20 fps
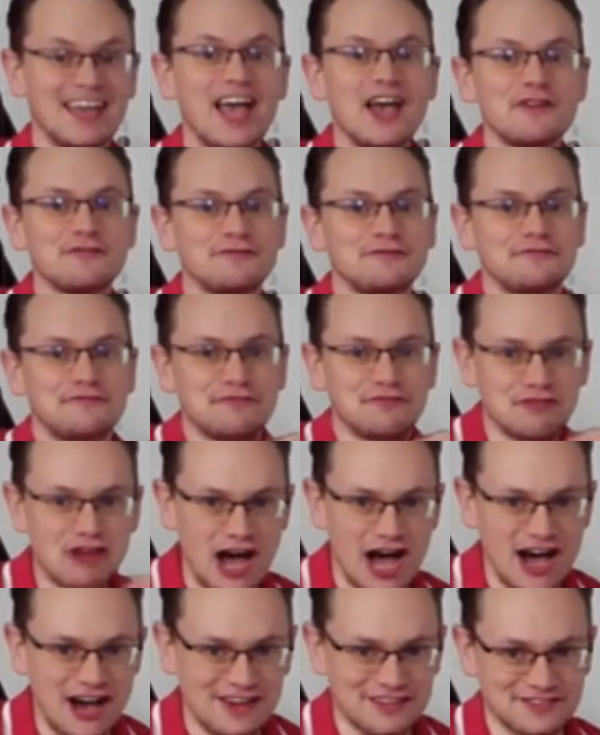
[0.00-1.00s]

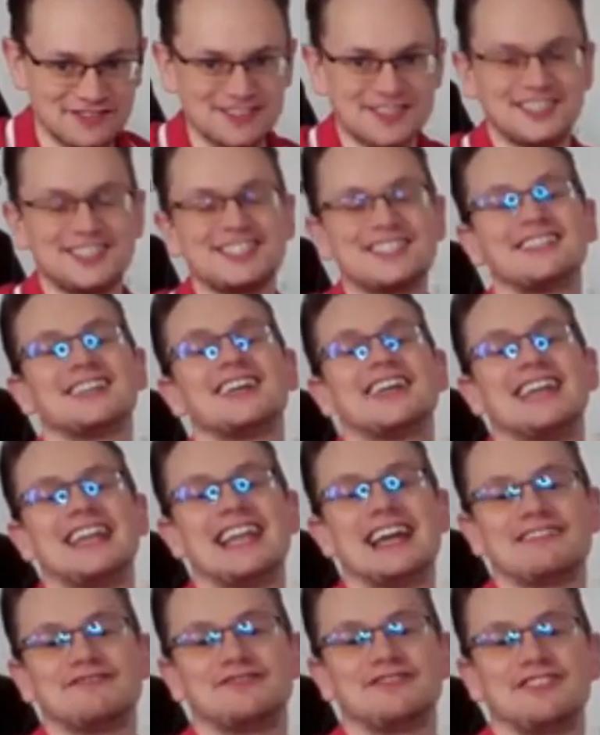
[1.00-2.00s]
France.
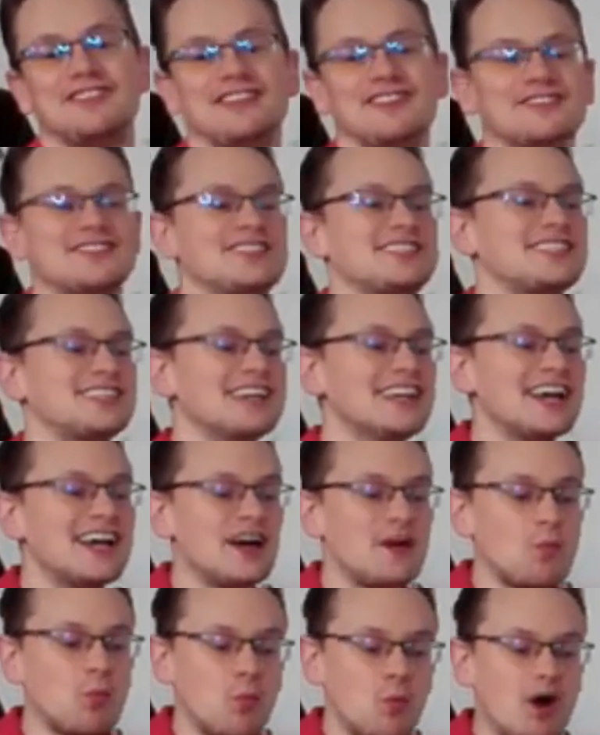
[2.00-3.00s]
La France.
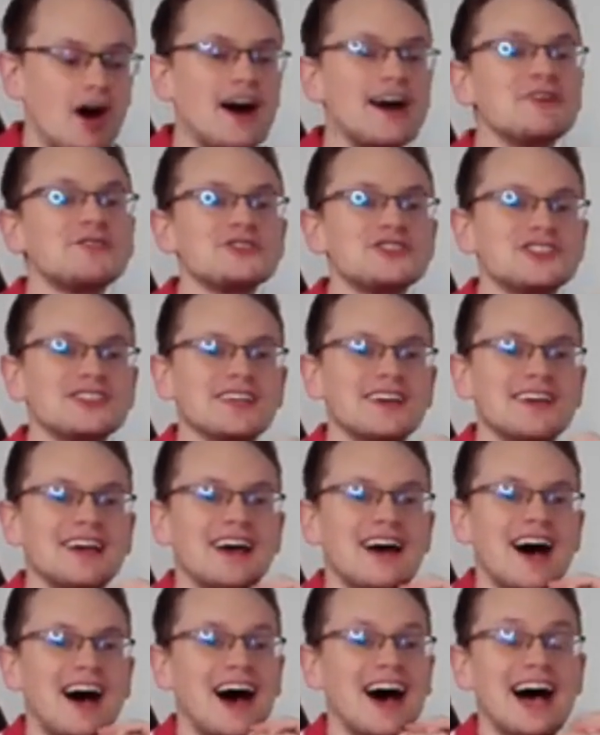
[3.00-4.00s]
Whilst
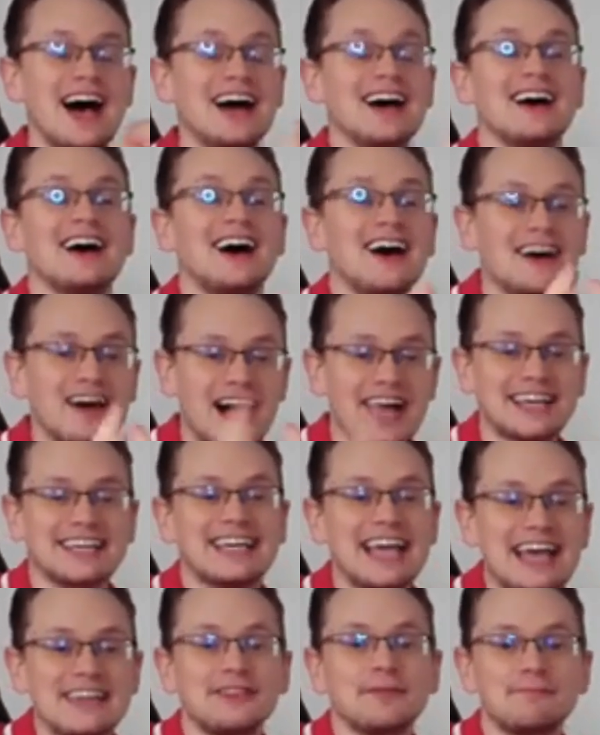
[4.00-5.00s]
I
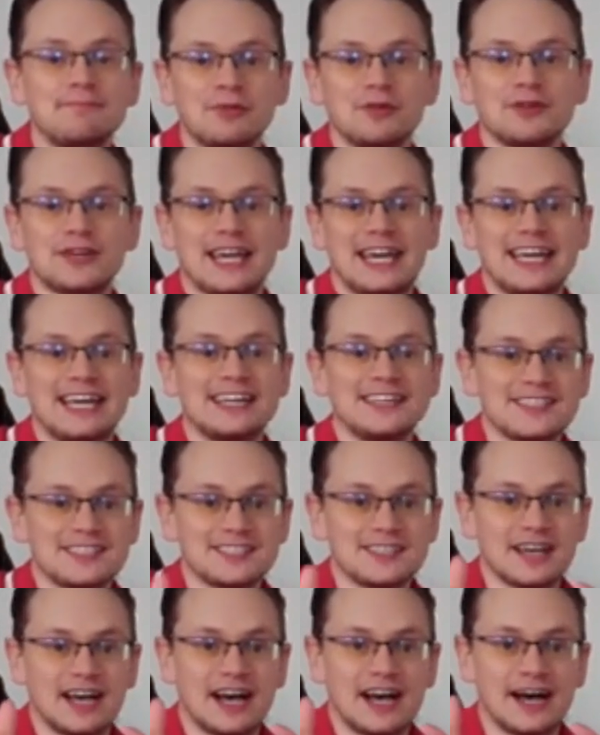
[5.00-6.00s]
get the
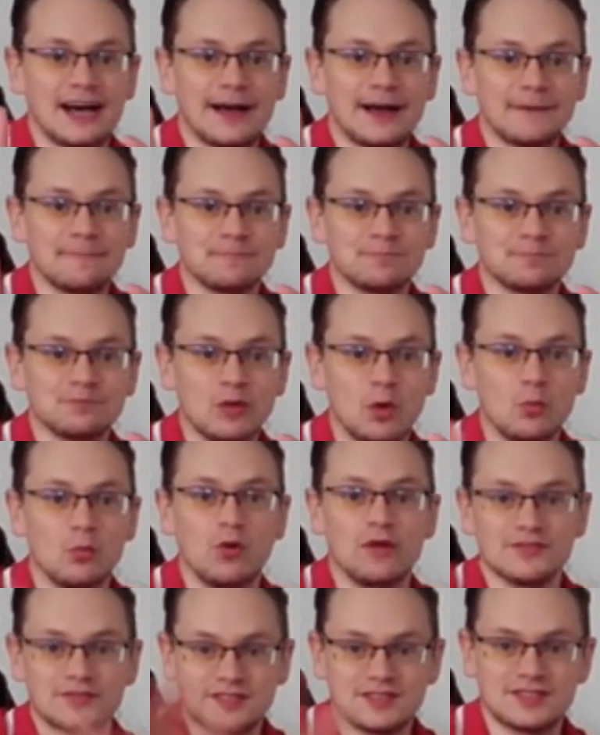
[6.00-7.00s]
bookies not
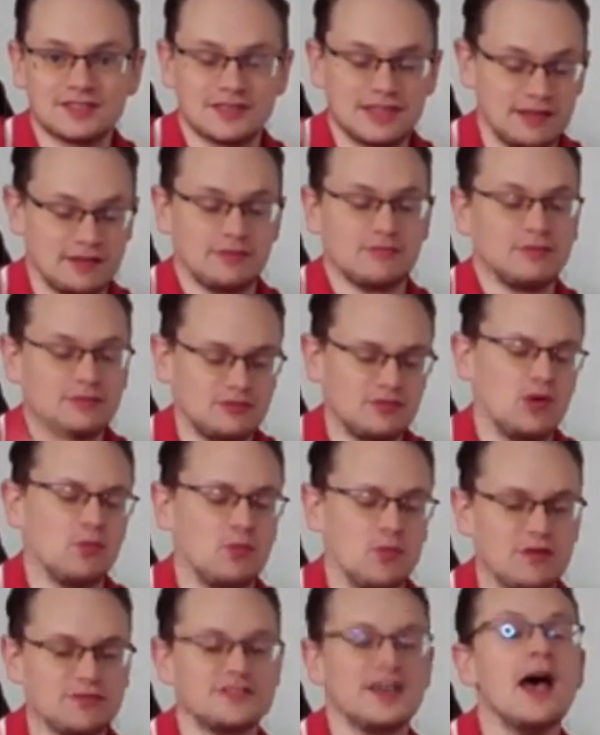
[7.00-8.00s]

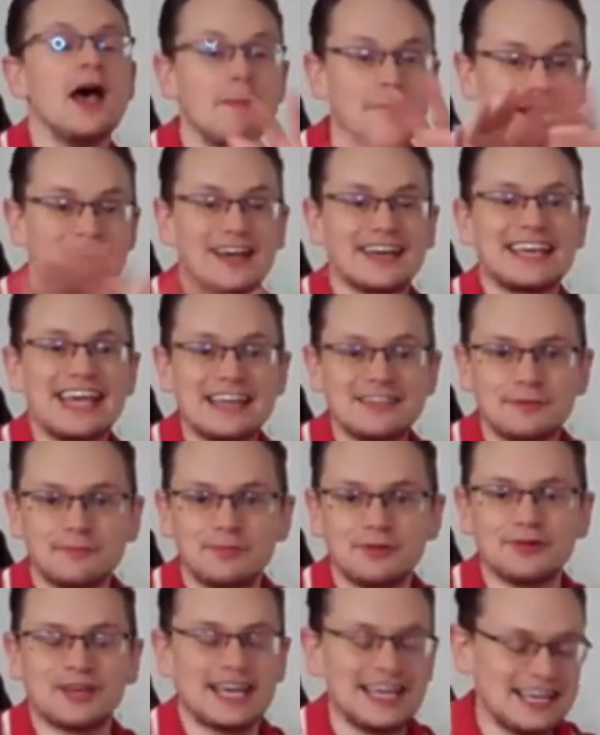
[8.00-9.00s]
want, but I get the
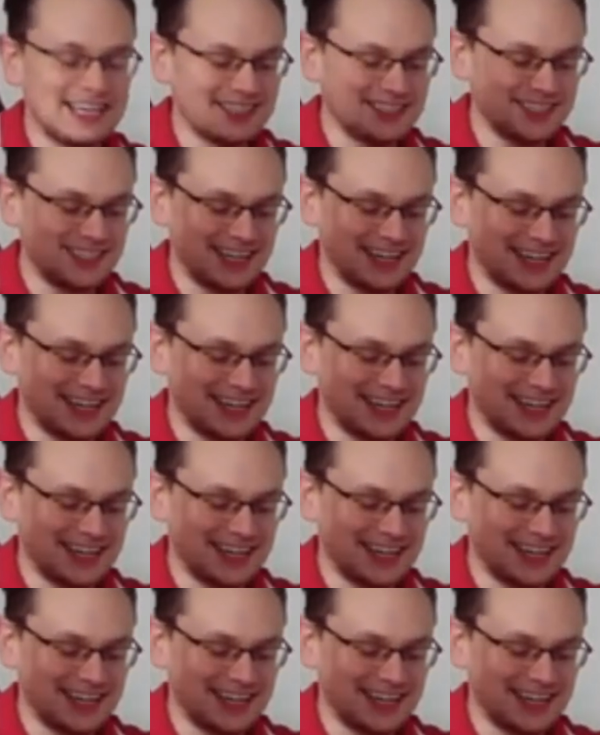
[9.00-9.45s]
bookies